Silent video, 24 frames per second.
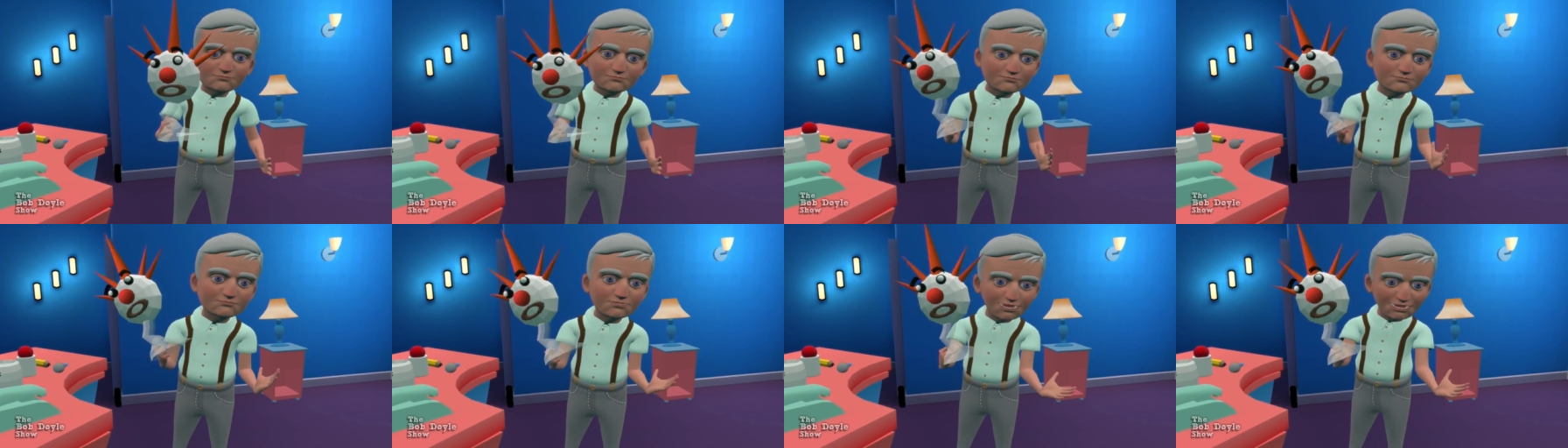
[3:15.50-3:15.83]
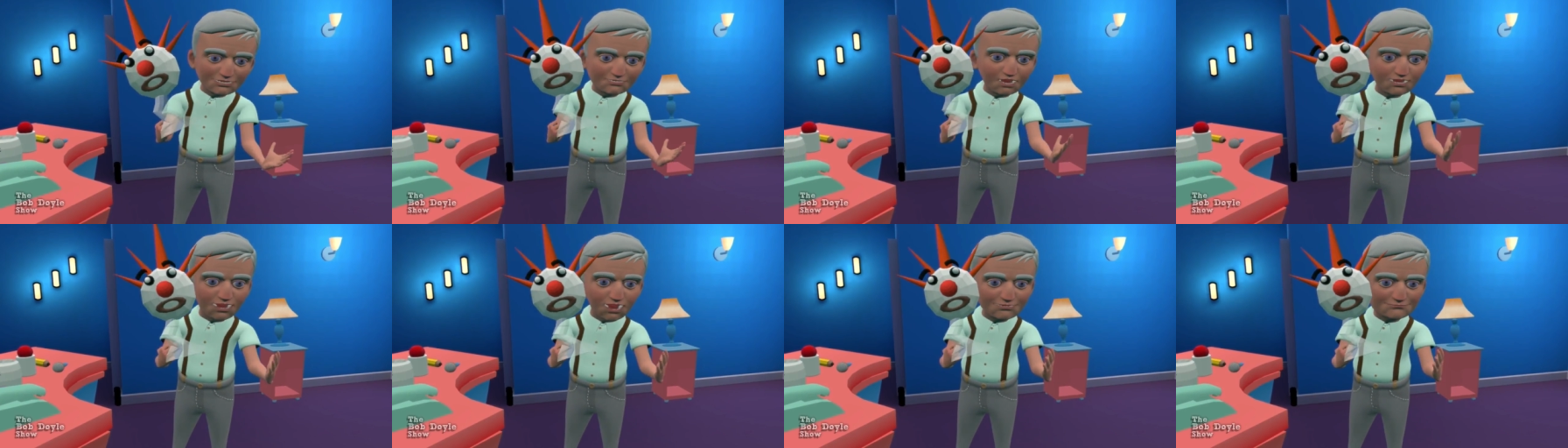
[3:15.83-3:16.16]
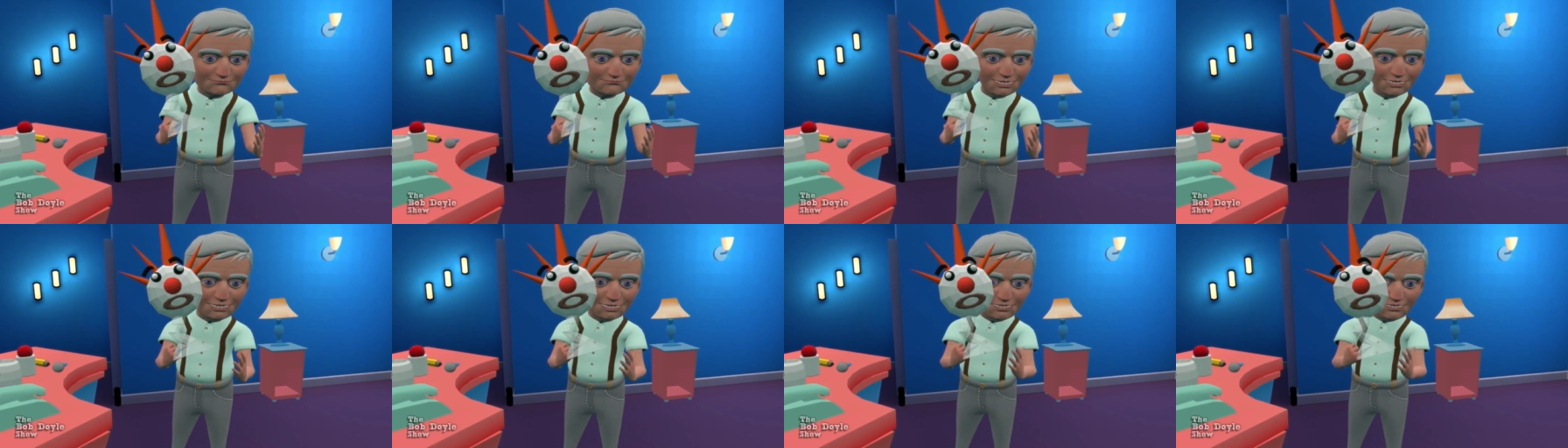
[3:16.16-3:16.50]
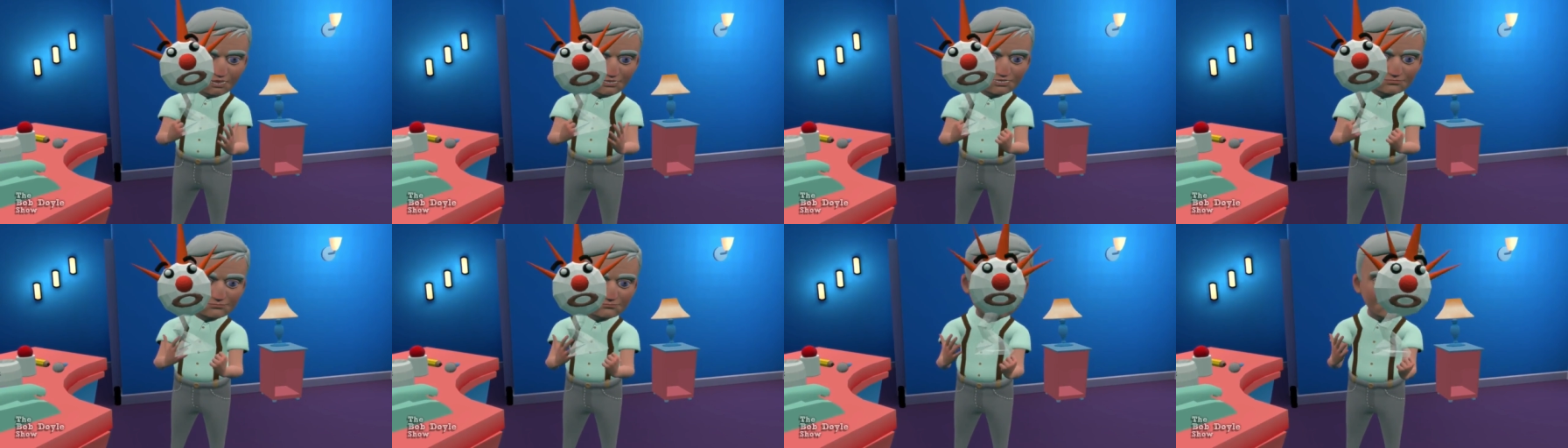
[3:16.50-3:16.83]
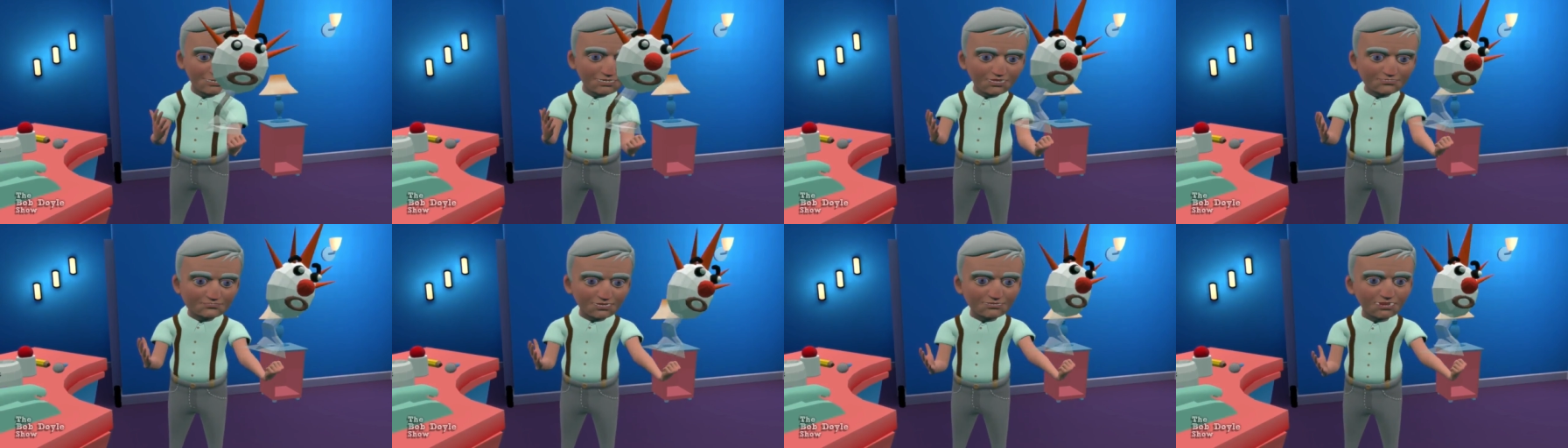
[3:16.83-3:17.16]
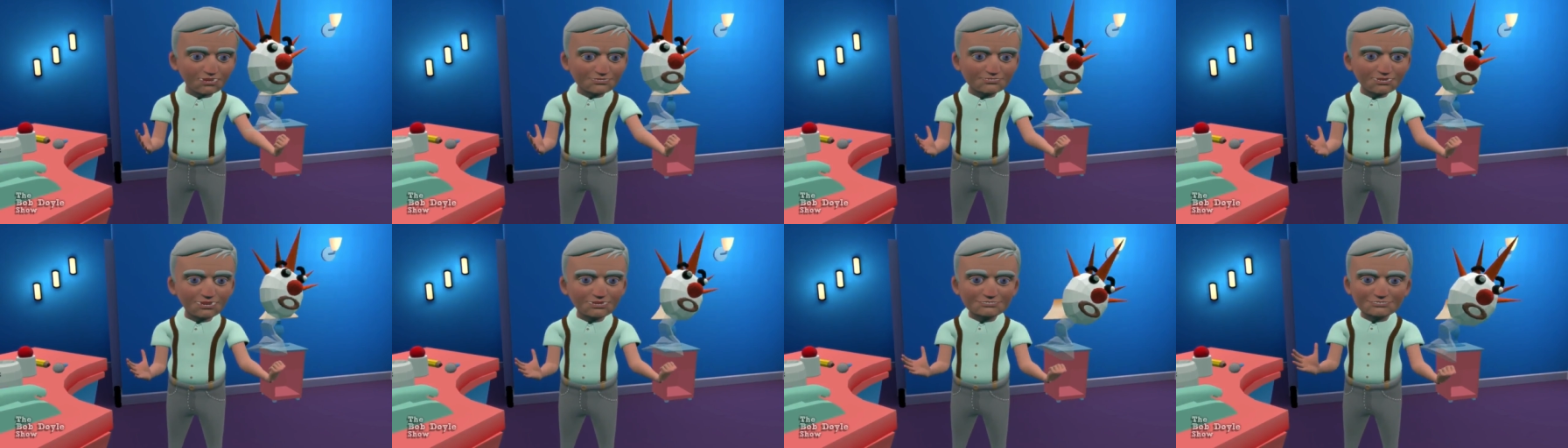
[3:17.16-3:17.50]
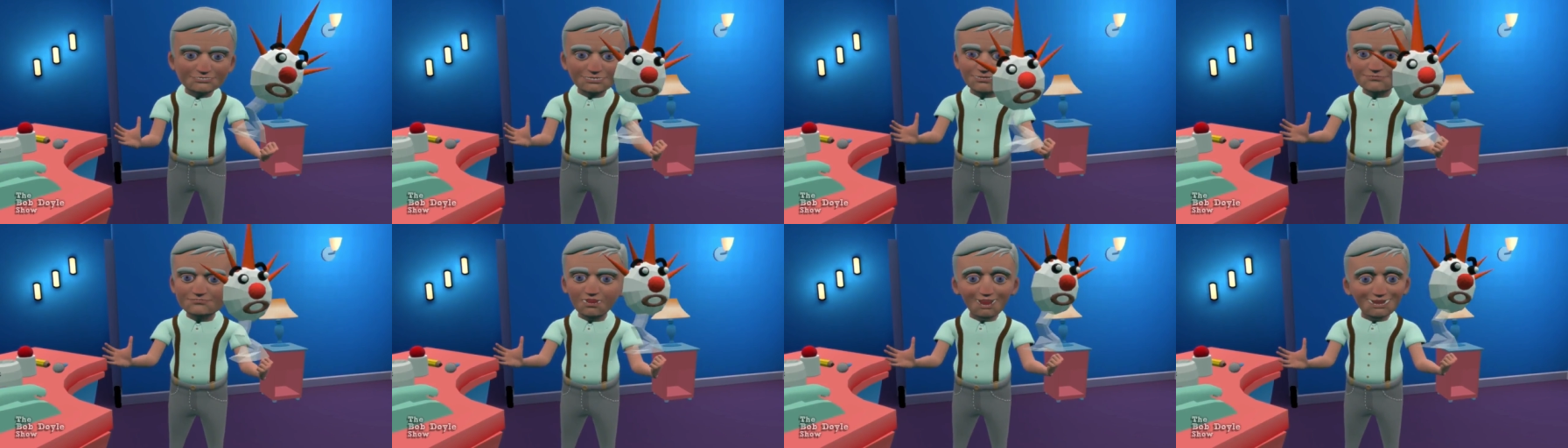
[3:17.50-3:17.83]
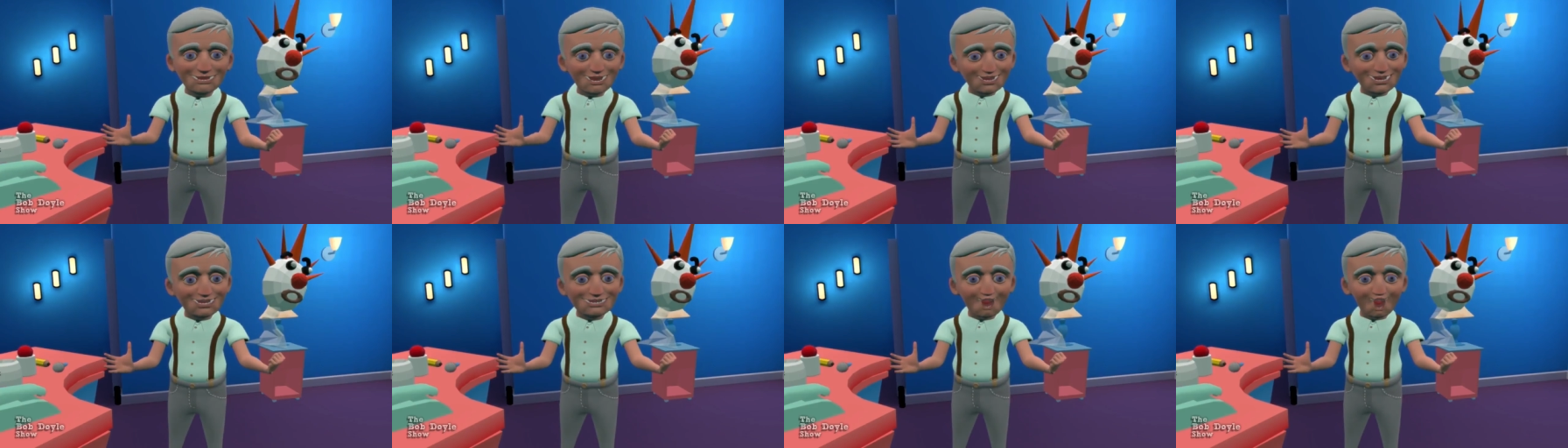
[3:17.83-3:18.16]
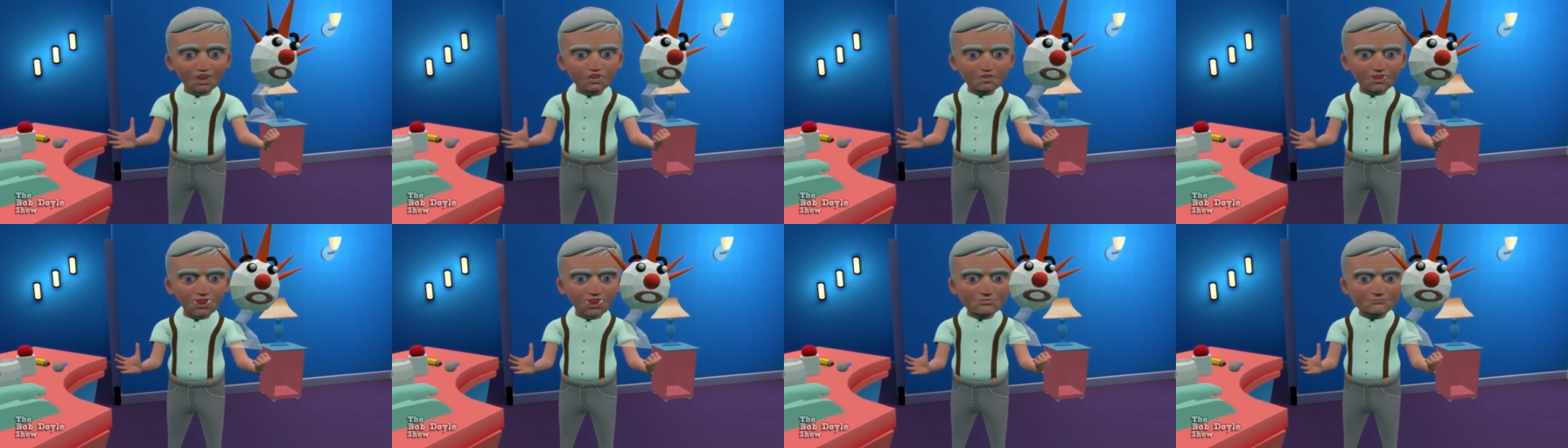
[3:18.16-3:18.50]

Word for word: I made in another program that we're going to do a walkthrough